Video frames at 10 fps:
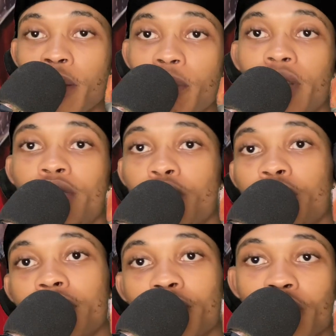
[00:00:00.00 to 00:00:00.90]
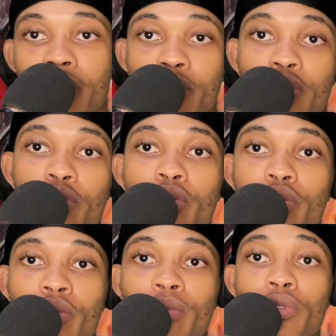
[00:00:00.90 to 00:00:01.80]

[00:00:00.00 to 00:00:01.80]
make sure you're subscribed on YouTube.